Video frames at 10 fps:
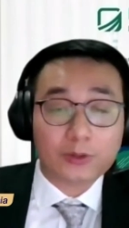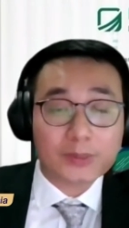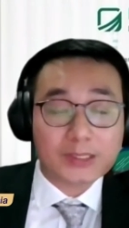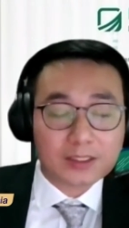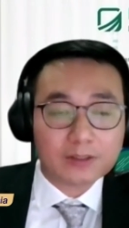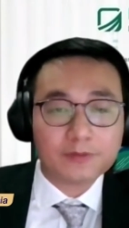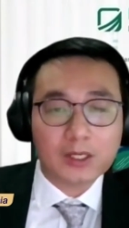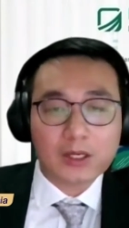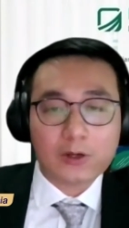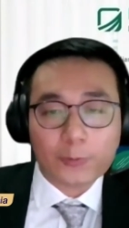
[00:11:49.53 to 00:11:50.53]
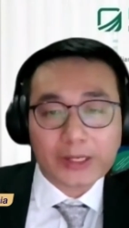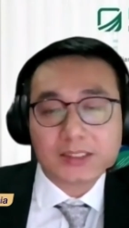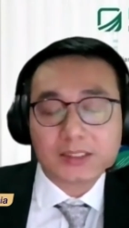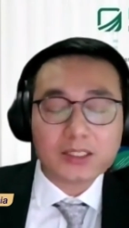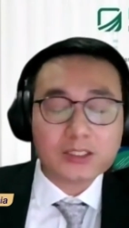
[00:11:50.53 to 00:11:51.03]
Reserve
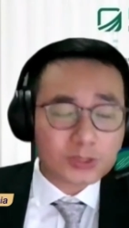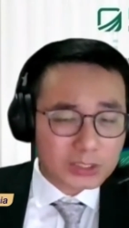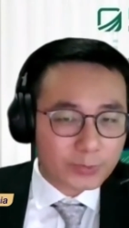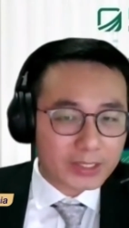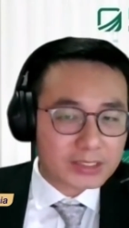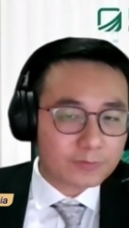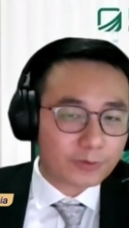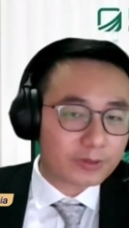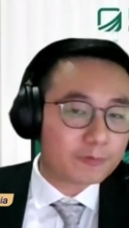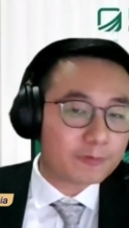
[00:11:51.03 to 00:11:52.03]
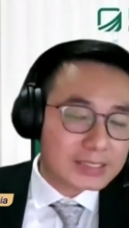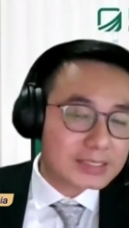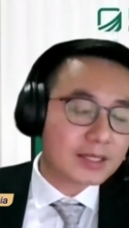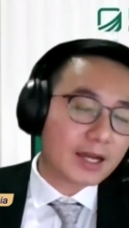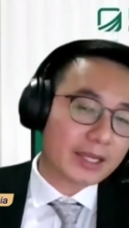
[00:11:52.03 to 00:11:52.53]
raised interest rates for the first
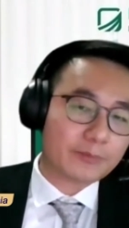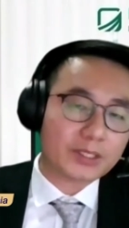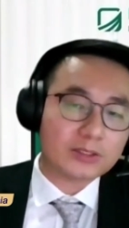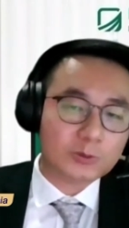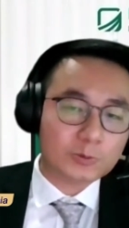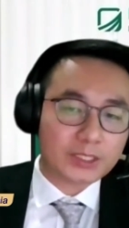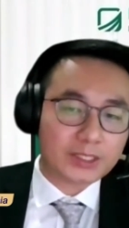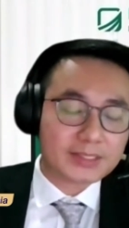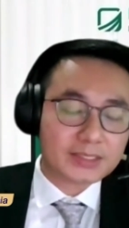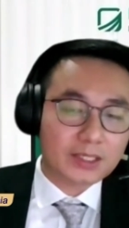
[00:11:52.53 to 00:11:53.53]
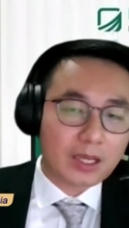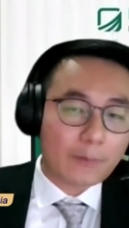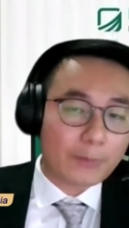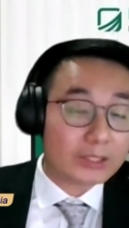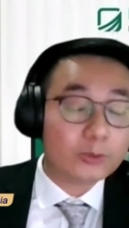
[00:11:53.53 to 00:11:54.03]
time in 2 years
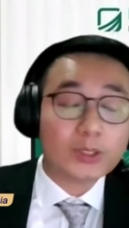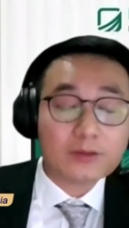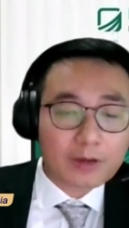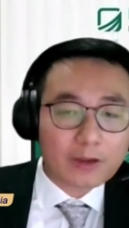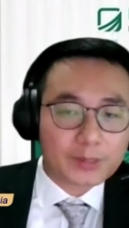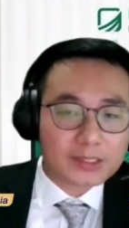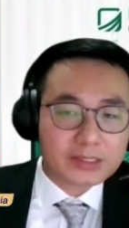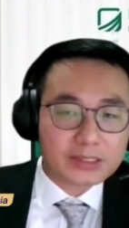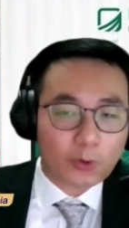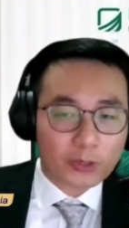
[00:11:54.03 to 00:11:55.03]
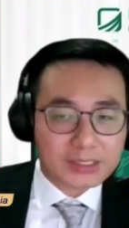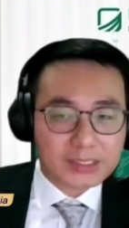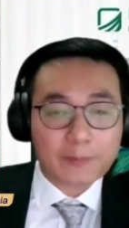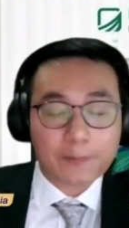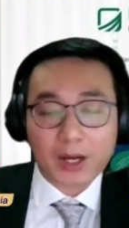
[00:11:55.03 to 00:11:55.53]
by 25 basis points
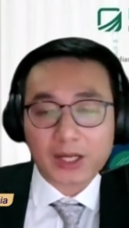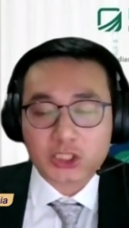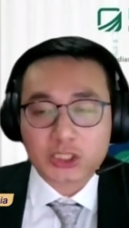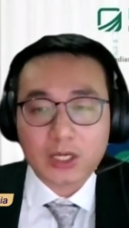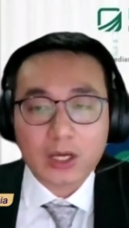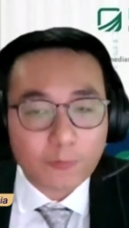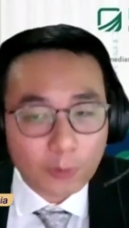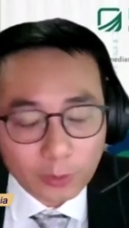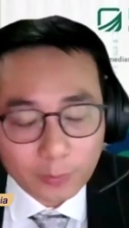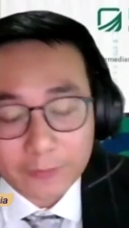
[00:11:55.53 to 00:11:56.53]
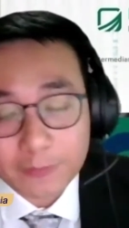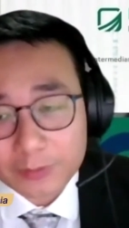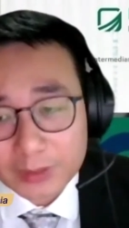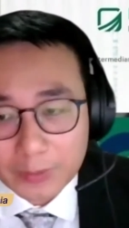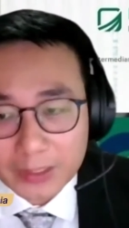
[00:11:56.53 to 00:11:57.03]
in March, followed by
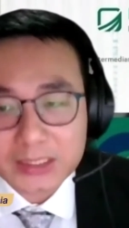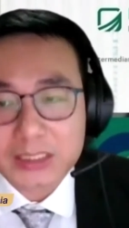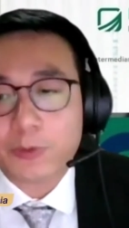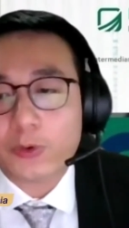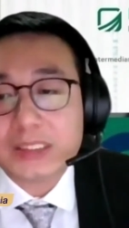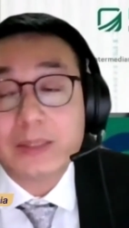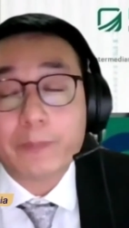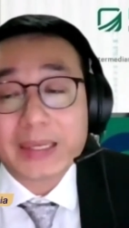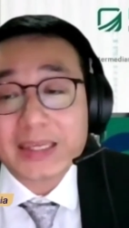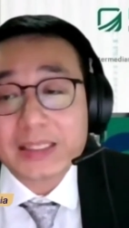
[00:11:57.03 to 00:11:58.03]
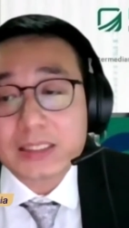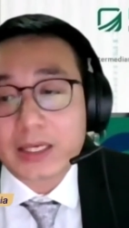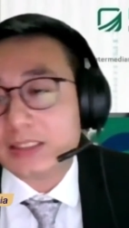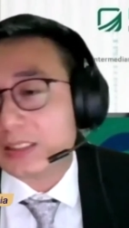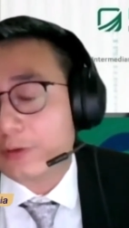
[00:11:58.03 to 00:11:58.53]
50 basis points in May
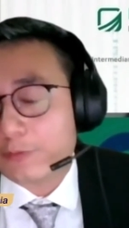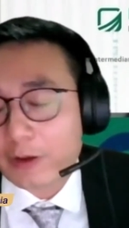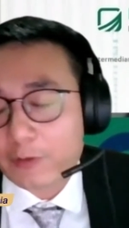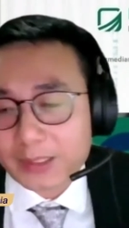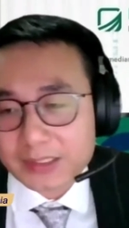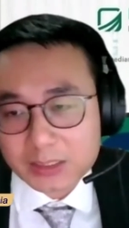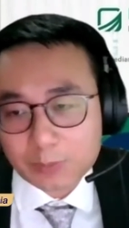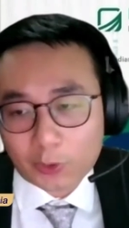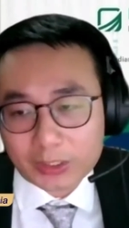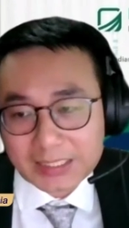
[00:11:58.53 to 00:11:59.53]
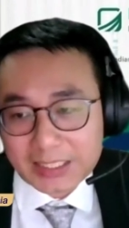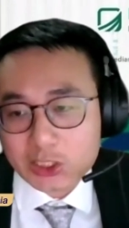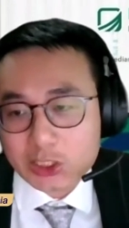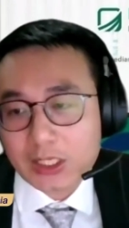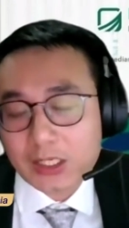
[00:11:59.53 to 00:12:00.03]
and 75 basis points
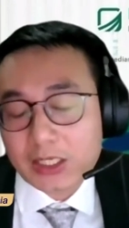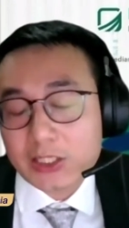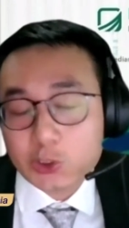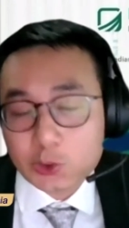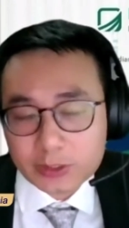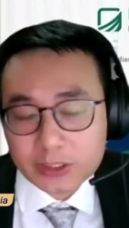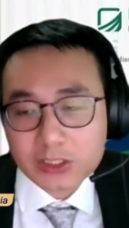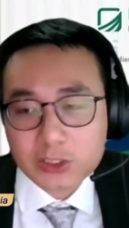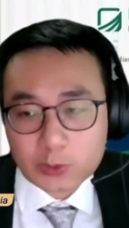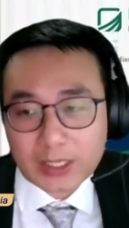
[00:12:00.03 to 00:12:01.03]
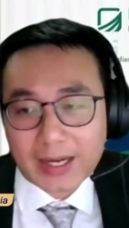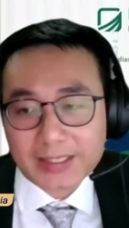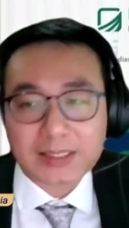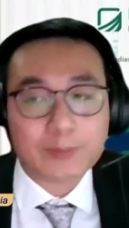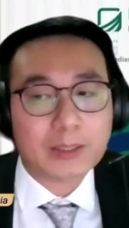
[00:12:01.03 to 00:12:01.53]
each in June, July,
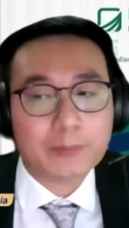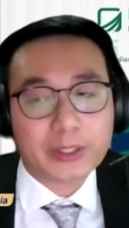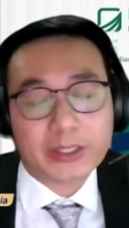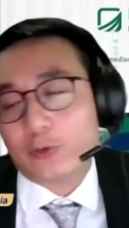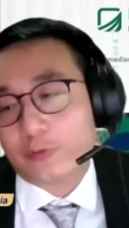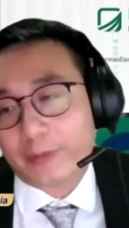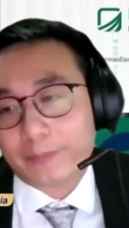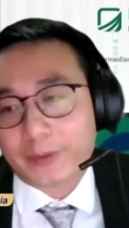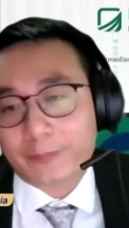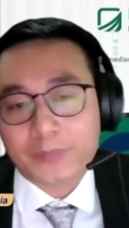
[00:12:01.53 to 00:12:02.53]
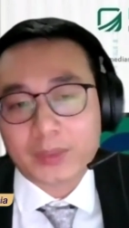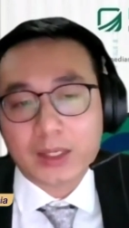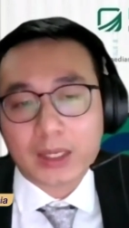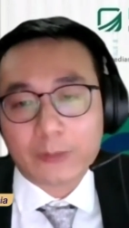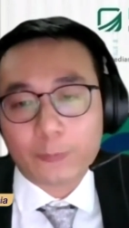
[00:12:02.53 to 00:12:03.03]
September, and November.
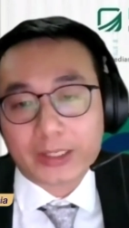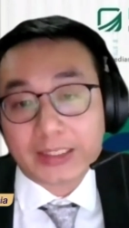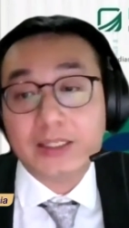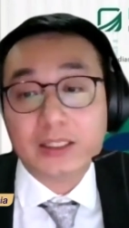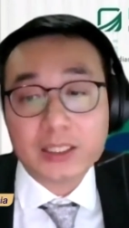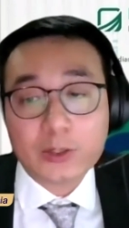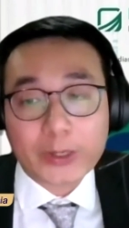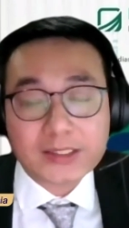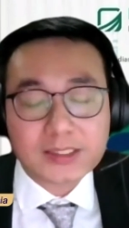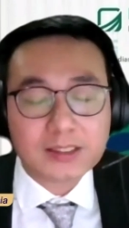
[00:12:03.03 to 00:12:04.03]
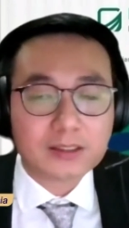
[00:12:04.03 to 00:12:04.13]
And we are eagerly awaiting